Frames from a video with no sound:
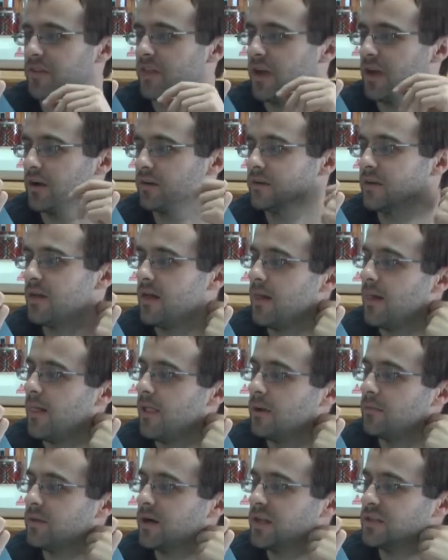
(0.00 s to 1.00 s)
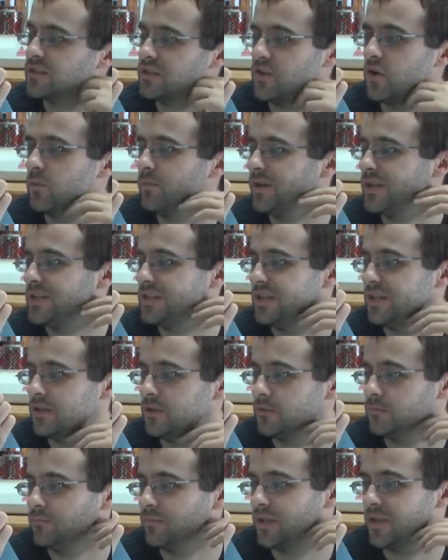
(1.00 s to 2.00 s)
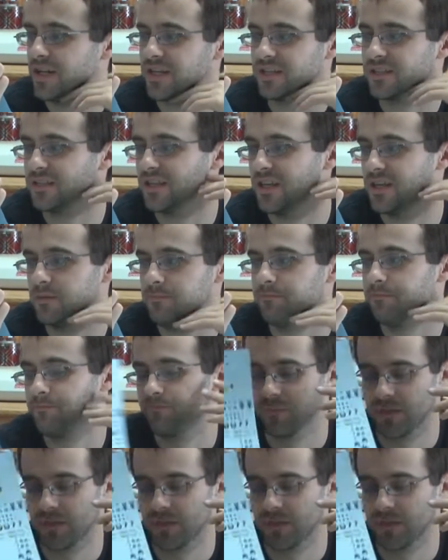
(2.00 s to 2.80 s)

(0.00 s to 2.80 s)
of there. But it's no big deal. But like I said,